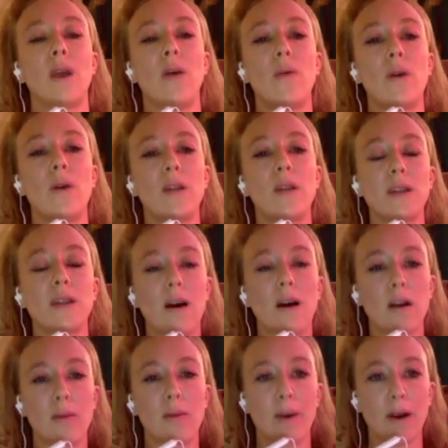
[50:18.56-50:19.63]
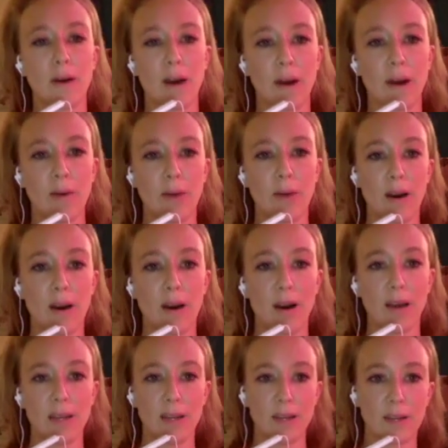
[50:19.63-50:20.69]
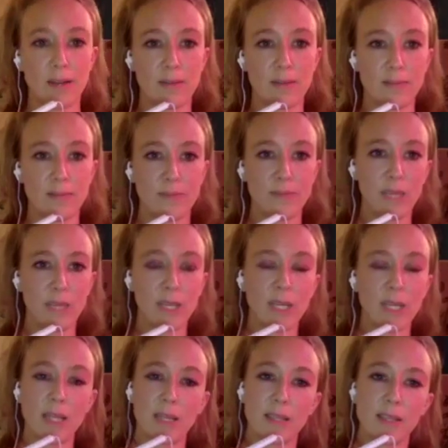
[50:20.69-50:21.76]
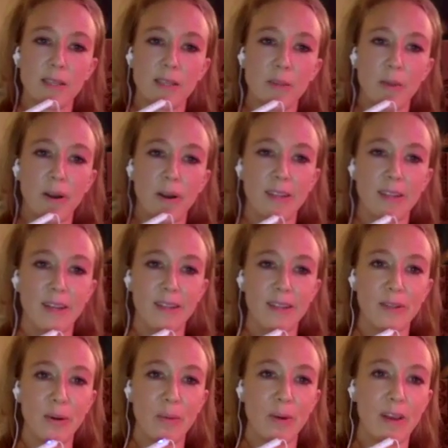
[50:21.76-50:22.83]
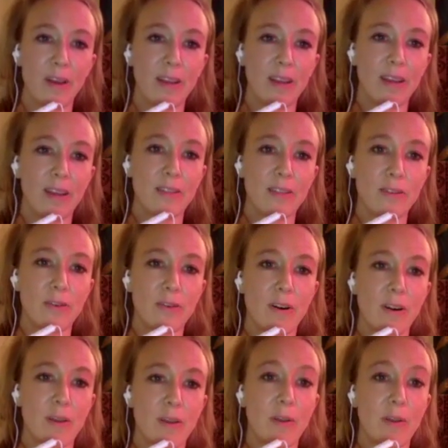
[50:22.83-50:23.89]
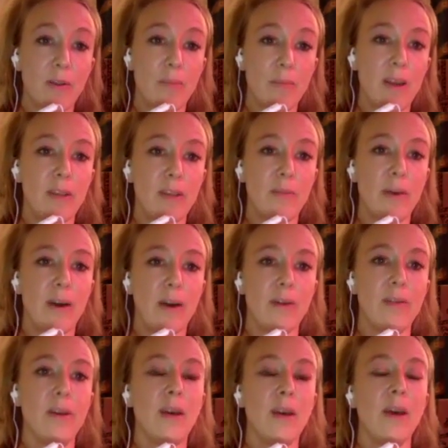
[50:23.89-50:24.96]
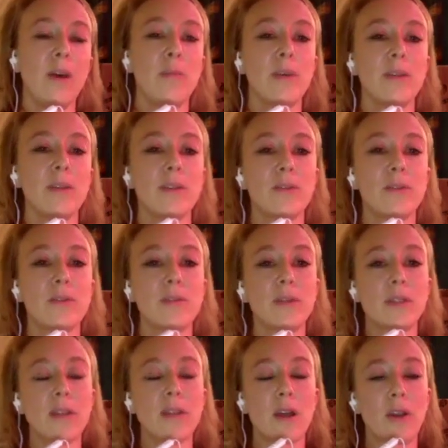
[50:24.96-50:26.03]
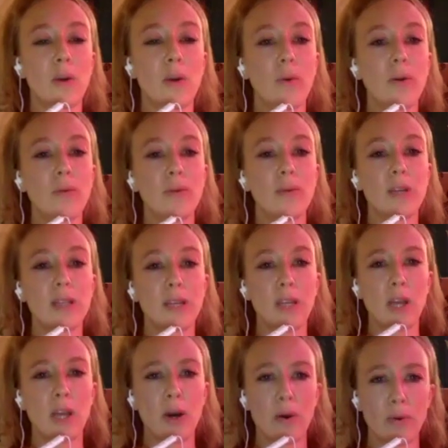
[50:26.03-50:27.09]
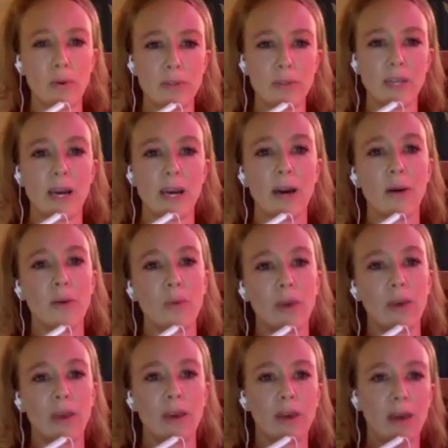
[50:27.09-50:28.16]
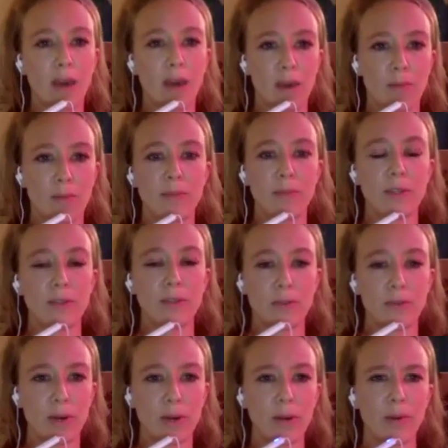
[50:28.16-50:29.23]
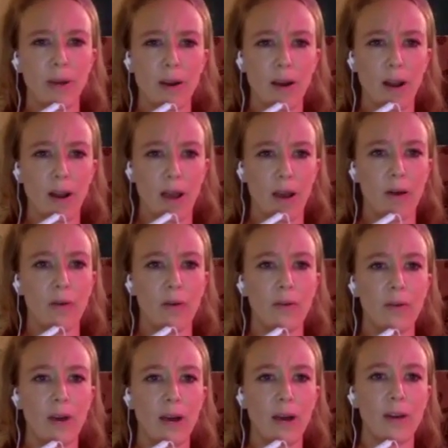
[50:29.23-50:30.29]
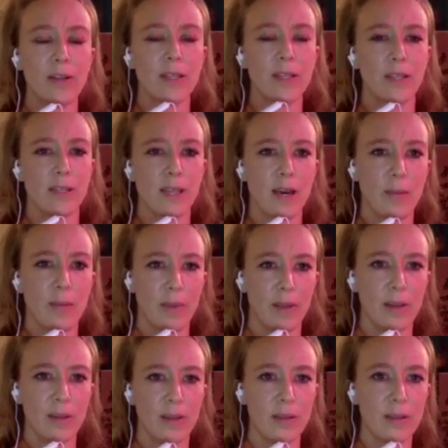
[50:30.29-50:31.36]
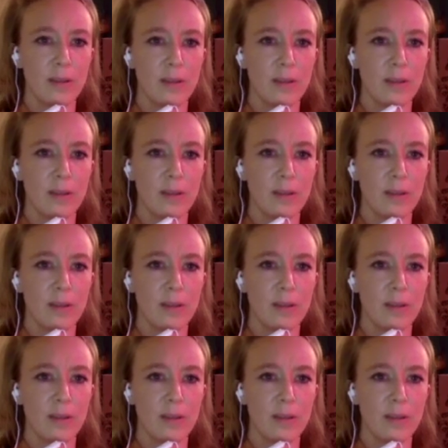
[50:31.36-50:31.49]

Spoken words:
I want to talk about how we got here. And this is the part that I don't want you to get too caught up in your mind about. Because the truth is that no one really knows how we came to where we are now. How did this happen?